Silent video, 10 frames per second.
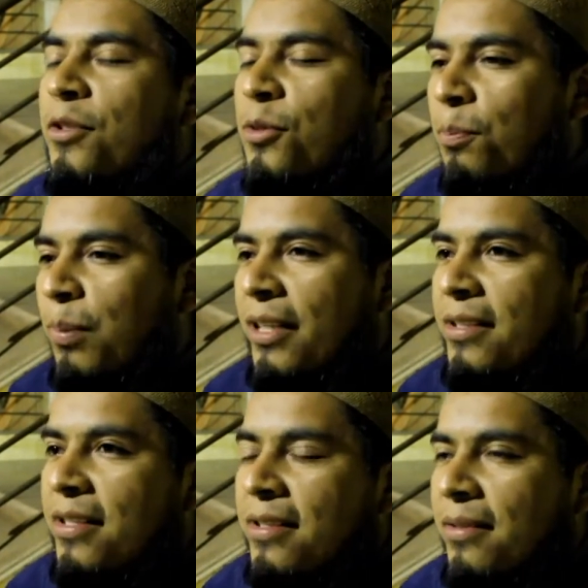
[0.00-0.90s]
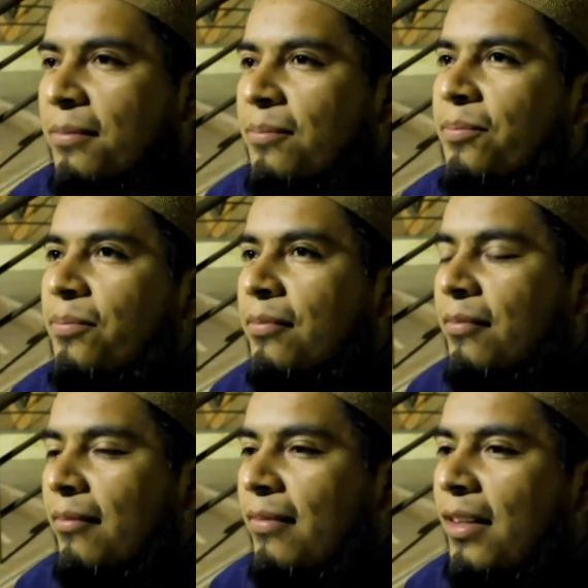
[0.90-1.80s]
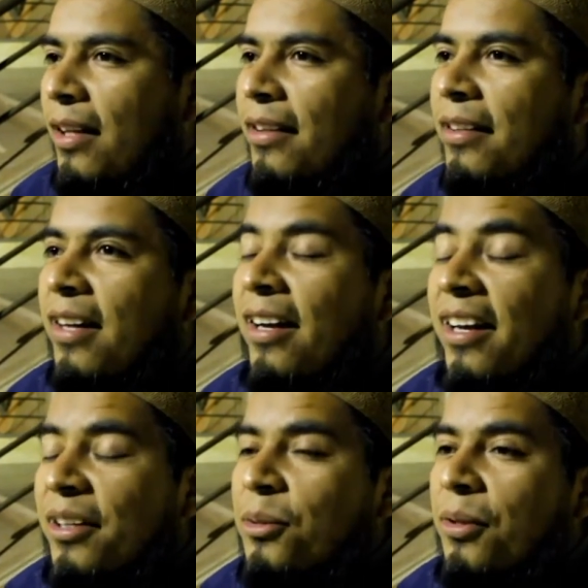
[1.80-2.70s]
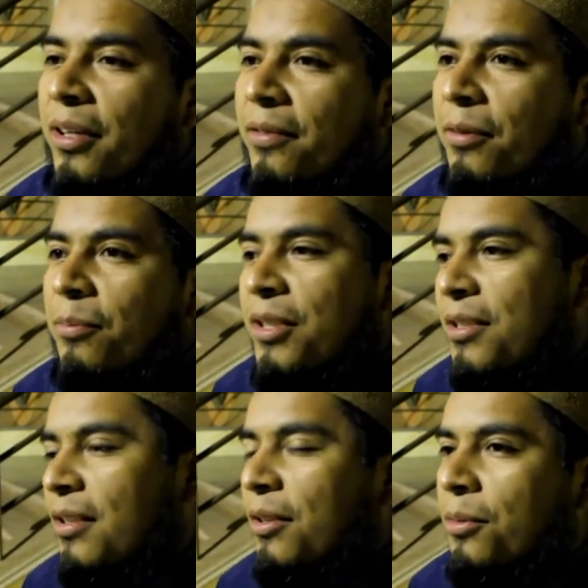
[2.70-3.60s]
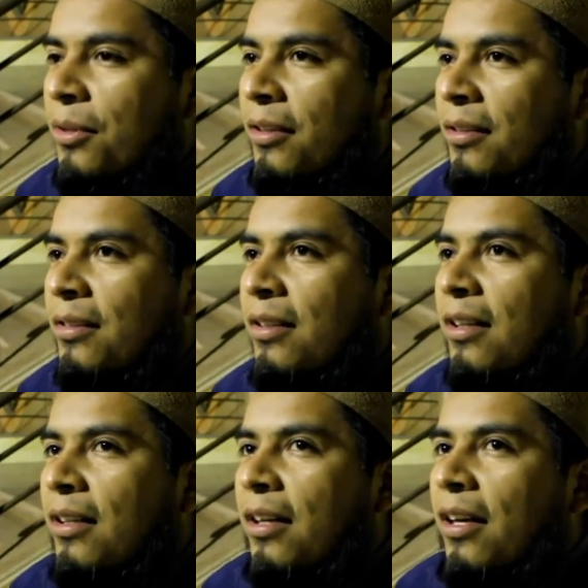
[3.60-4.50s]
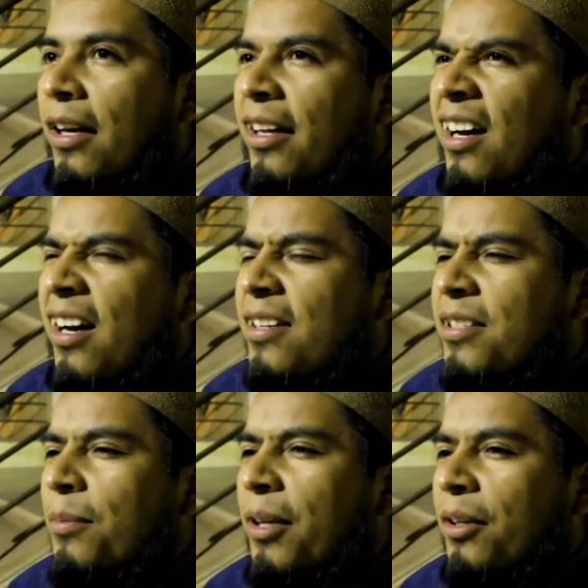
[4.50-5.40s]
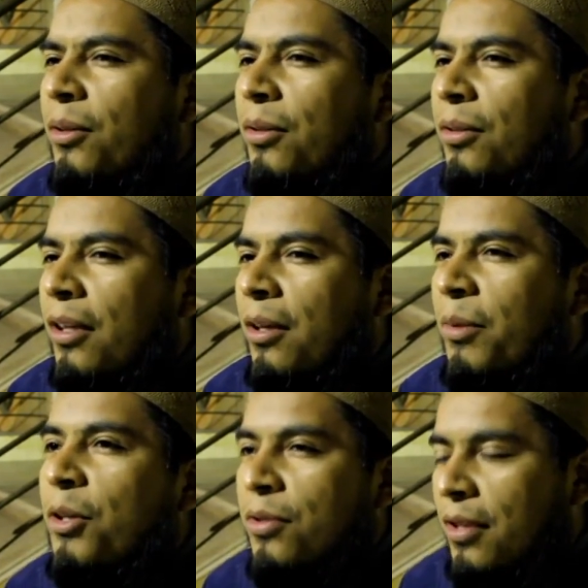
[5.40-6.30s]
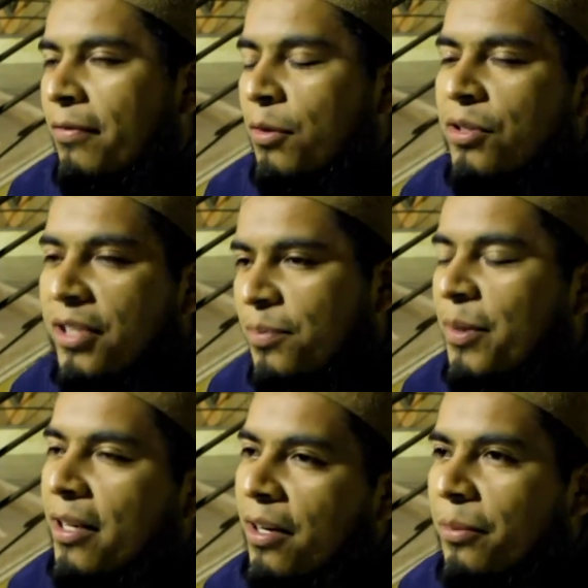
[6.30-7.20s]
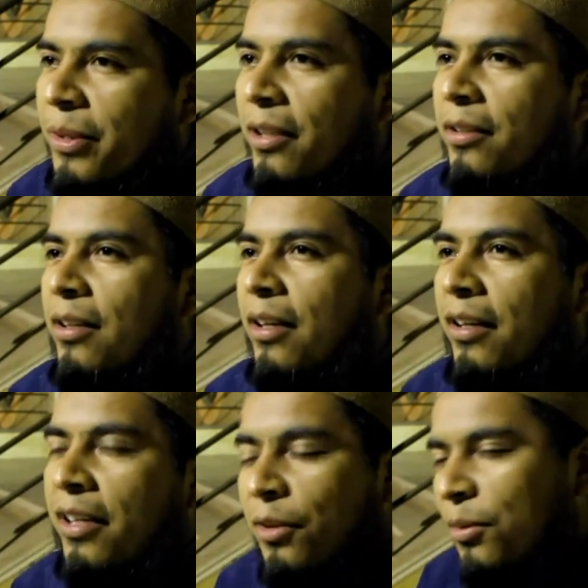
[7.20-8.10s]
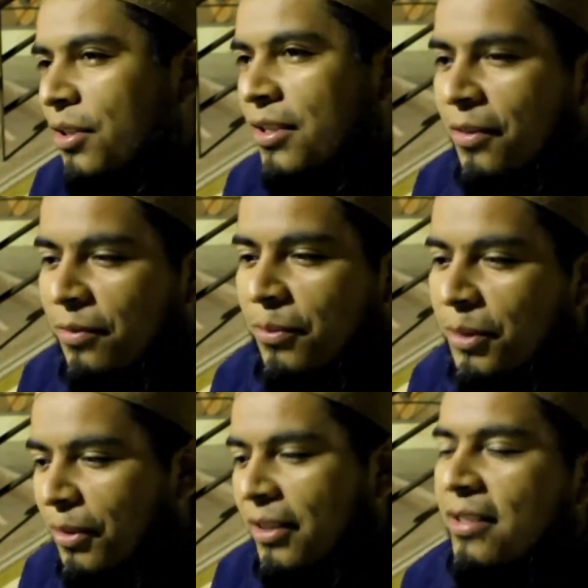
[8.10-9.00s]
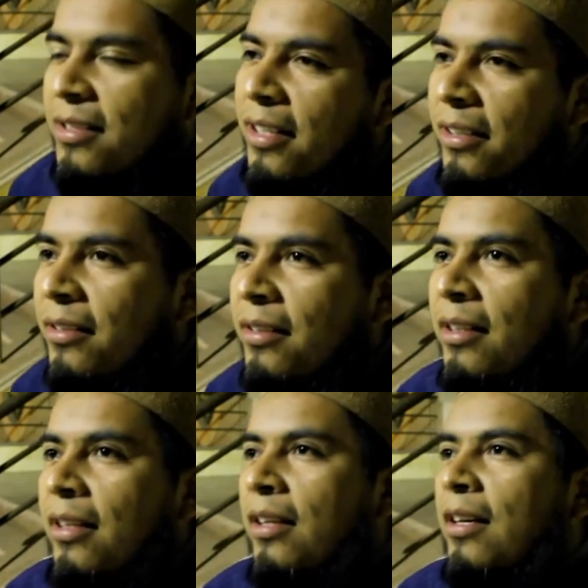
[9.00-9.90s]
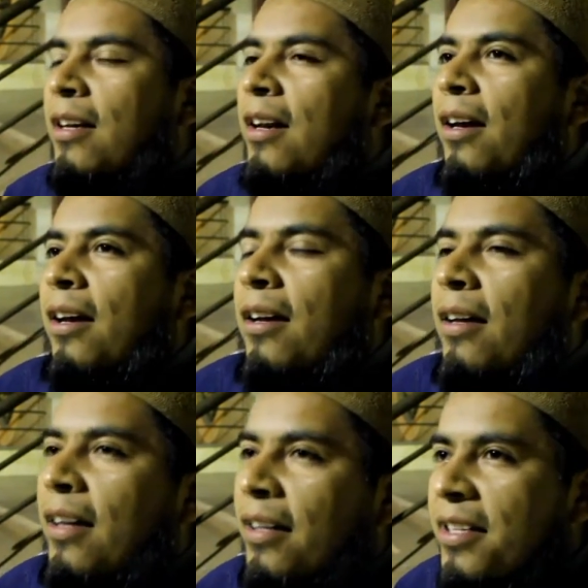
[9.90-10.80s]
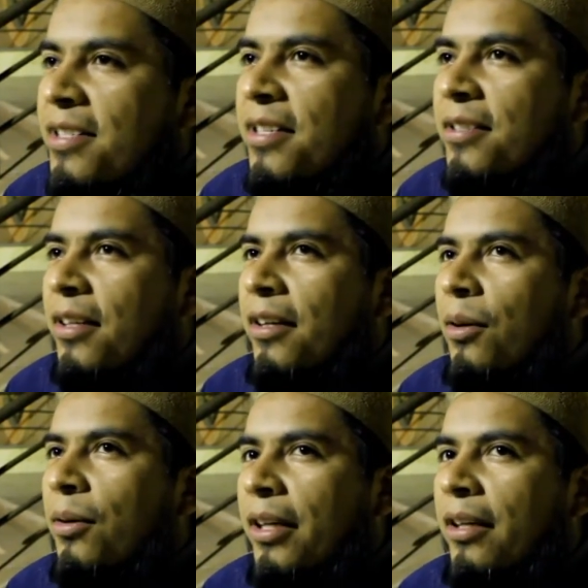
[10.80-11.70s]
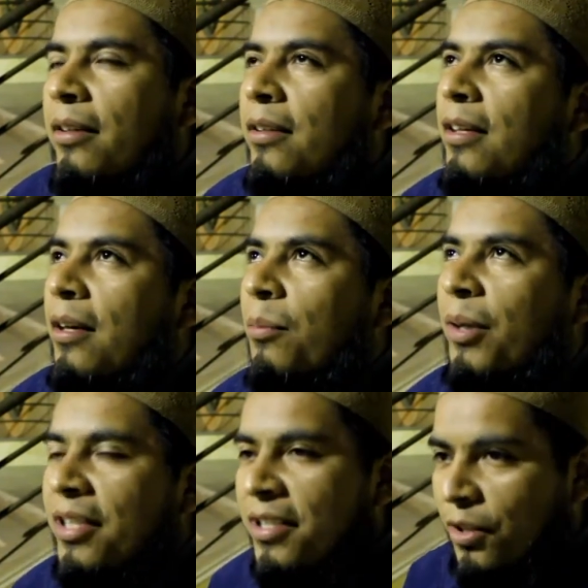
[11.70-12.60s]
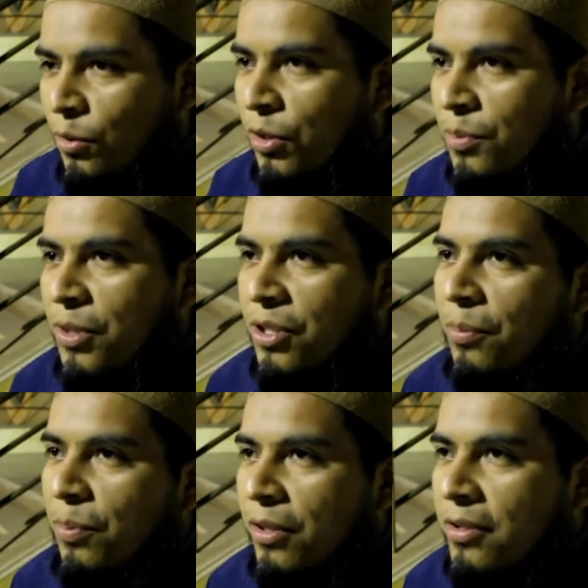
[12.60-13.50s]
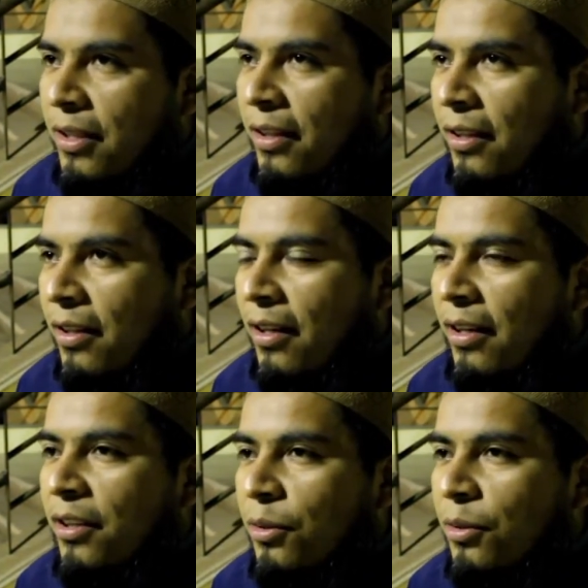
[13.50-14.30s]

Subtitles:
two places that I like to hear from this Quran. And I asked him like, because of course he speaks Arabic, and can you translate for me what he's saying? And he says like, okay, but this is two special parts. And he